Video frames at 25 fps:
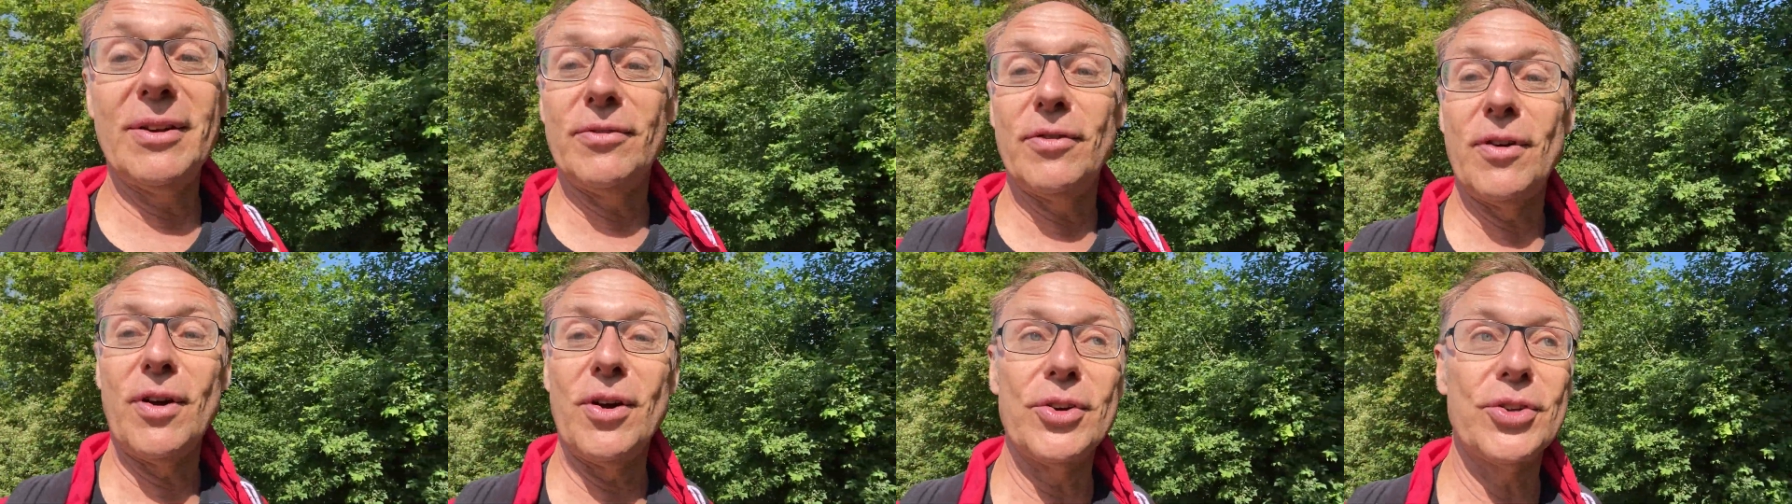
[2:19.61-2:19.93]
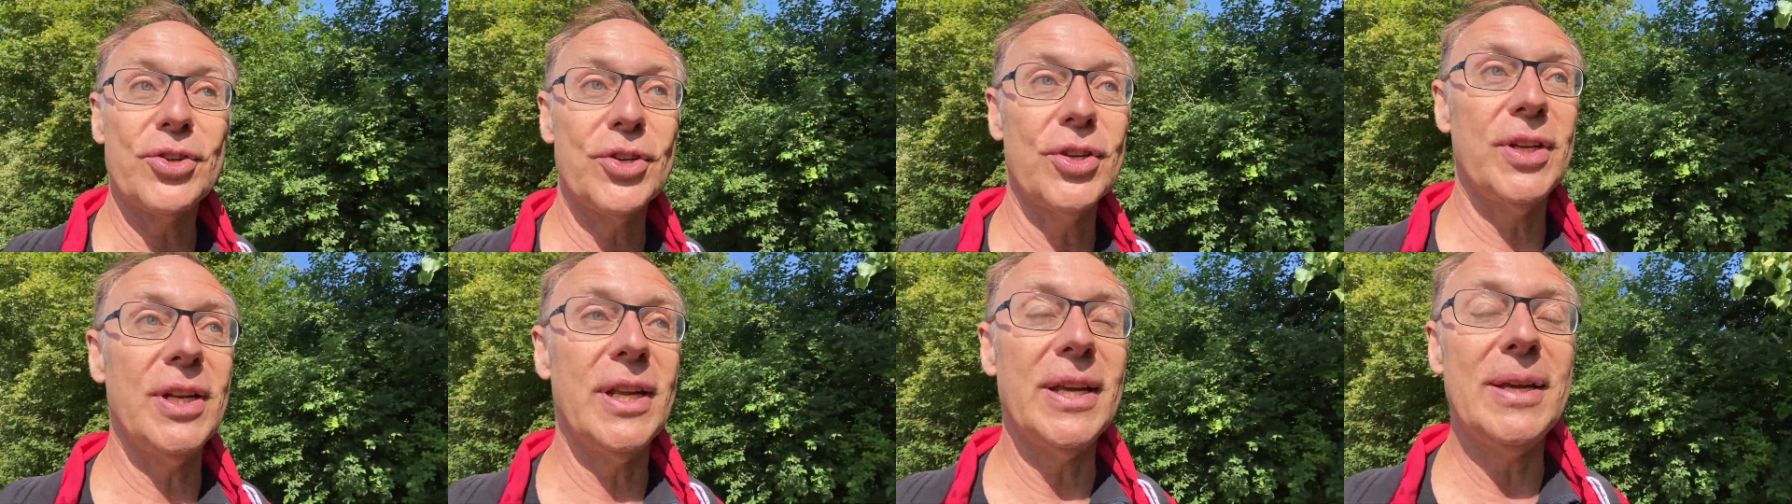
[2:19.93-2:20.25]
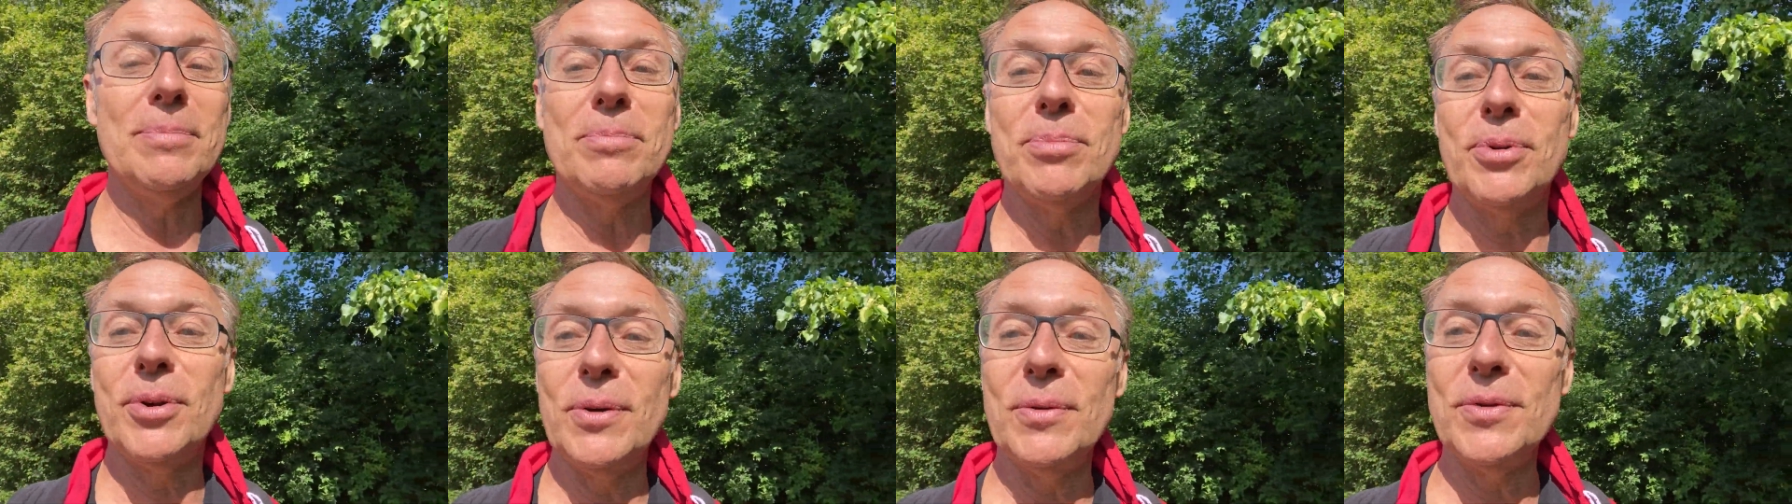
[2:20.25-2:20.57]
function
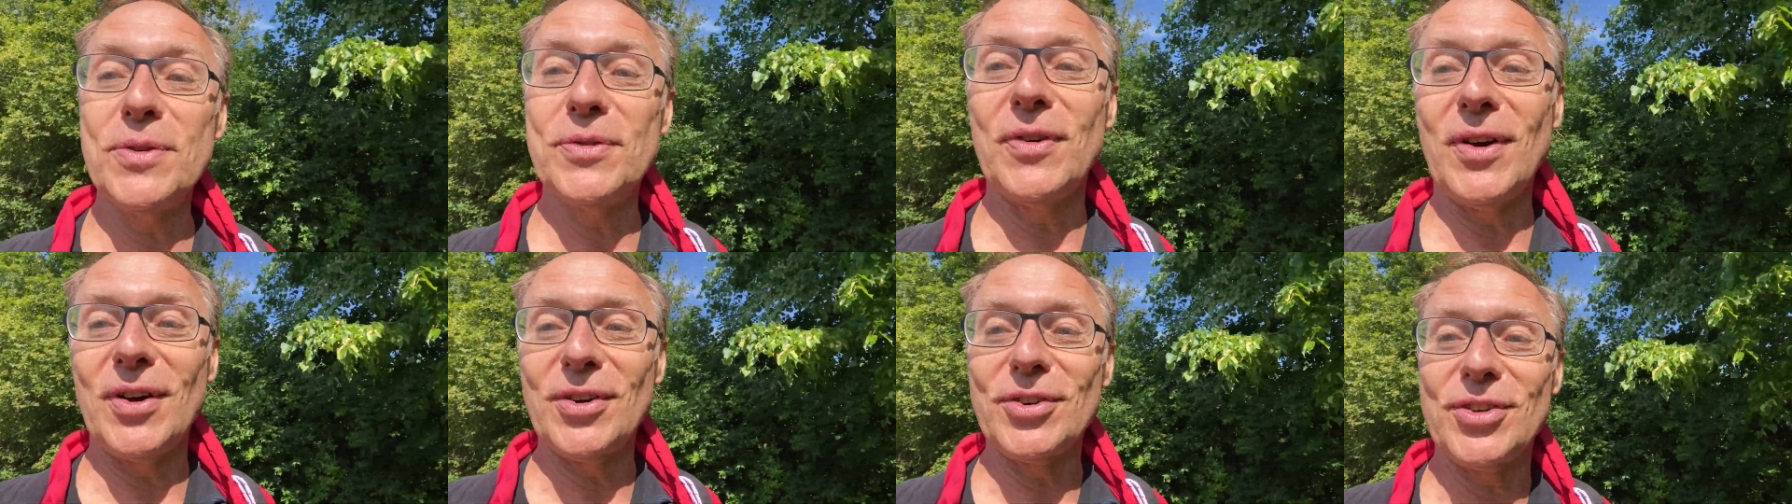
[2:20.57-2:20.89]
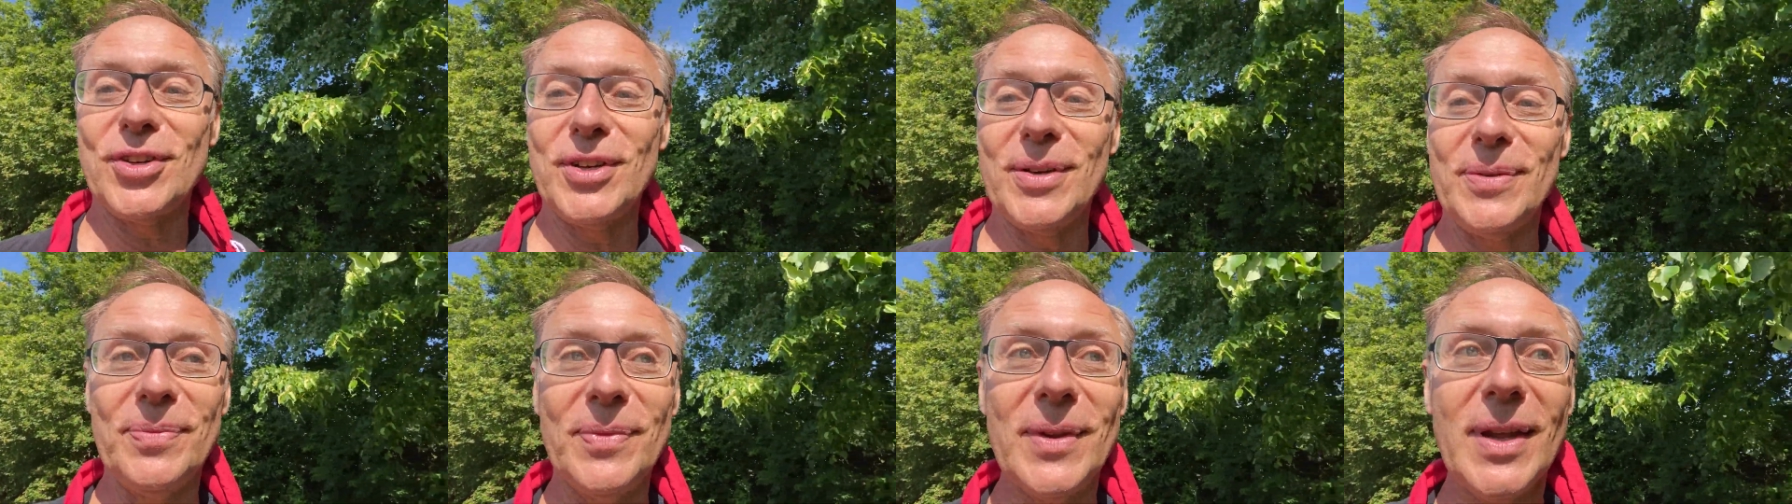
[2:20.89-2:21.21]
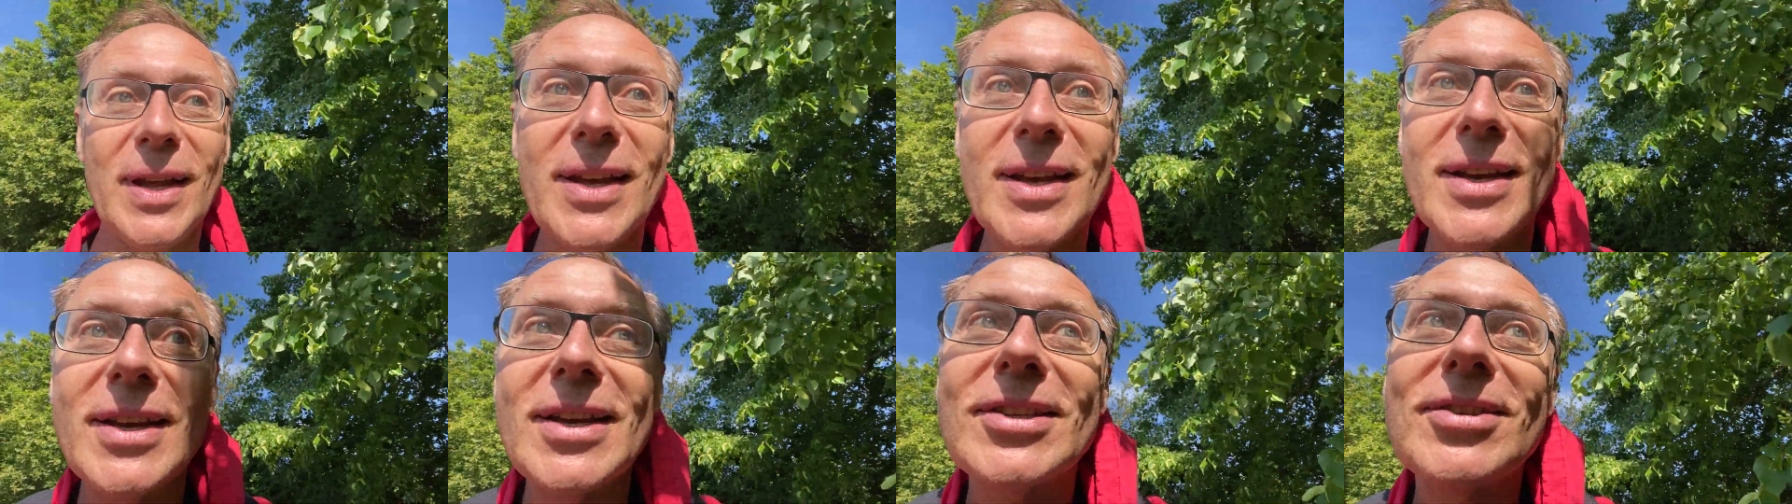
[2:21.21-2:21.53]
improves function.
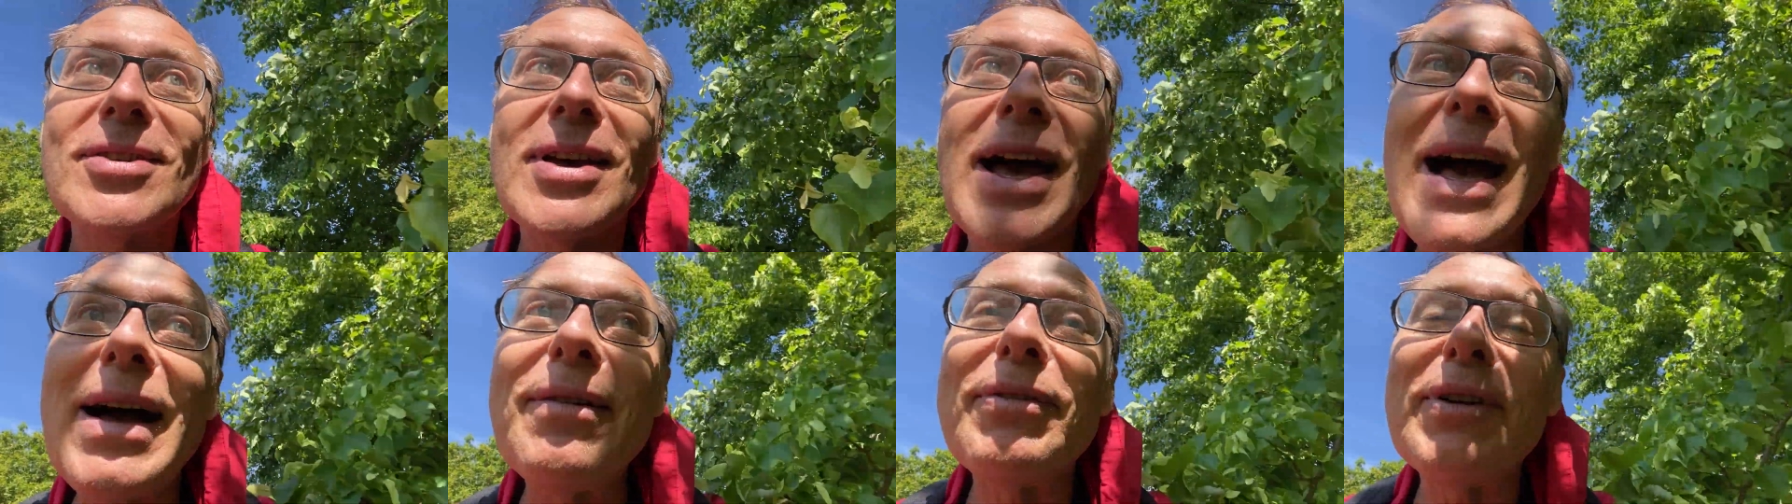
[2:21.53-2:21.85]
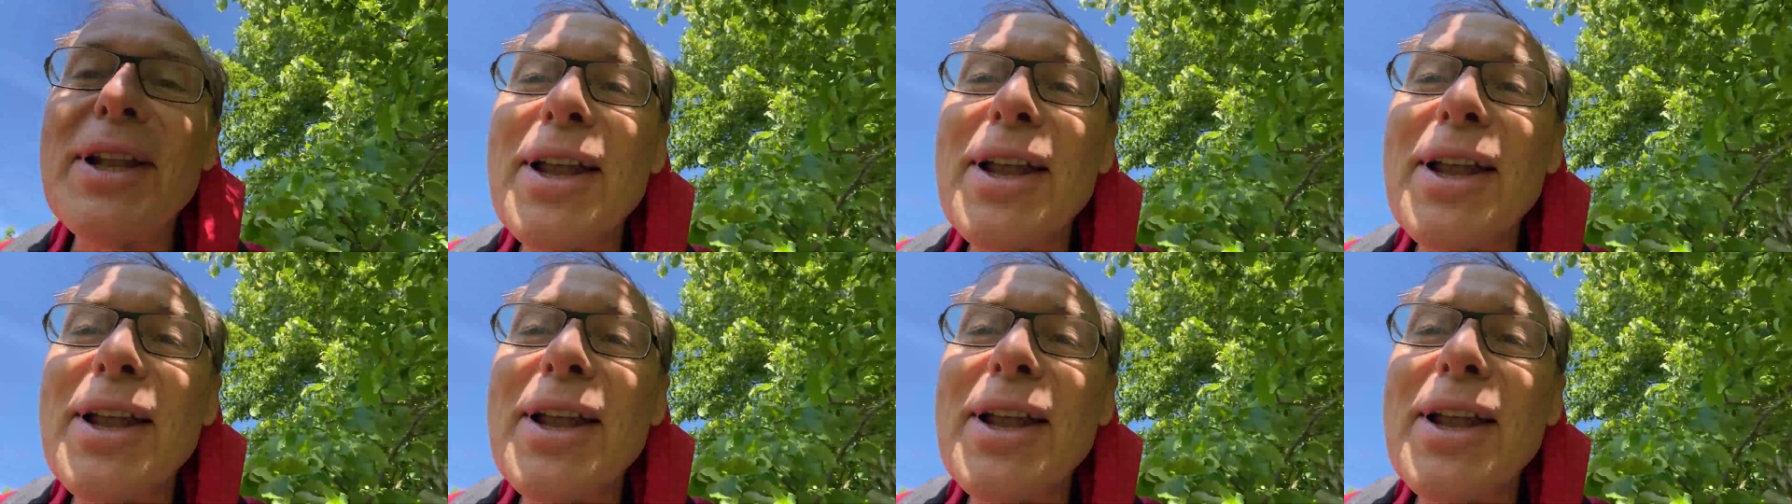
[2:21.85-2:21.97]
So have a